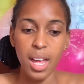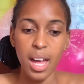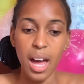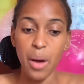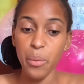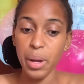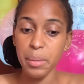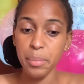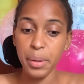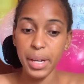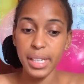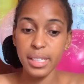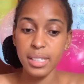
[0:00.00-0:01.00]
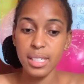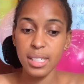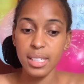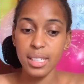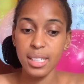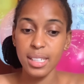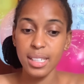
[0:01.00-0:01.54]
at one point
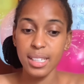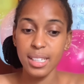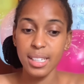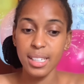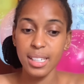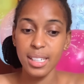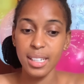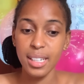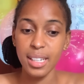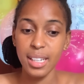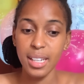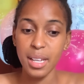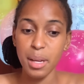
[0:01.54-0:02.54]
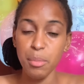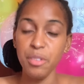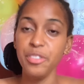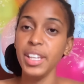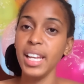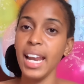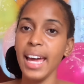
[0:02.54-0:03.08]
me
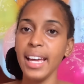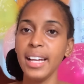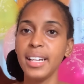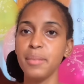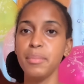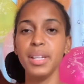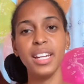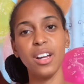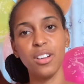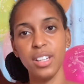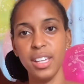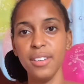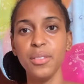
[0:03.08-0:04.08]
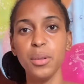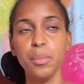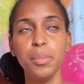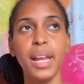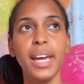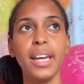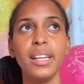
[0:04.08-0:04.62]
feel like me did i go give up
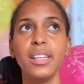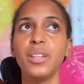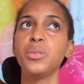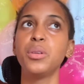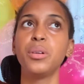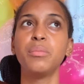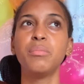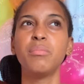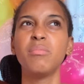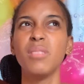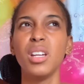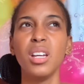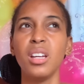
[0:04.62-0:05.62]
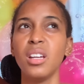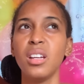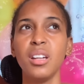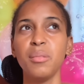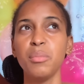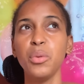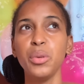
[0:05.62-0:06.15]
like you know
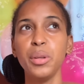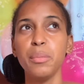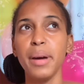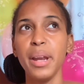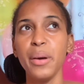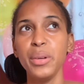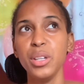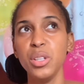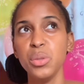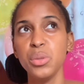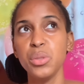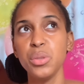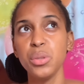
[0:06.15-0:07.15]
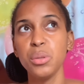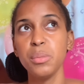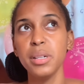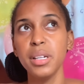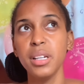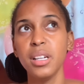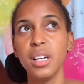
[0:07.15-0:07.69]
I wouldn't bother with YouTube
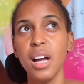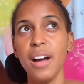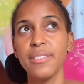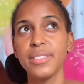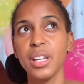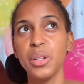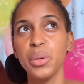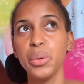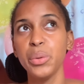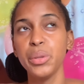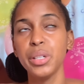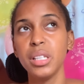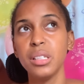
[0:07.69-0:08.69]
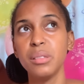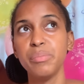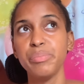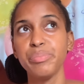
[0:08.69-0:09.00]
after the whole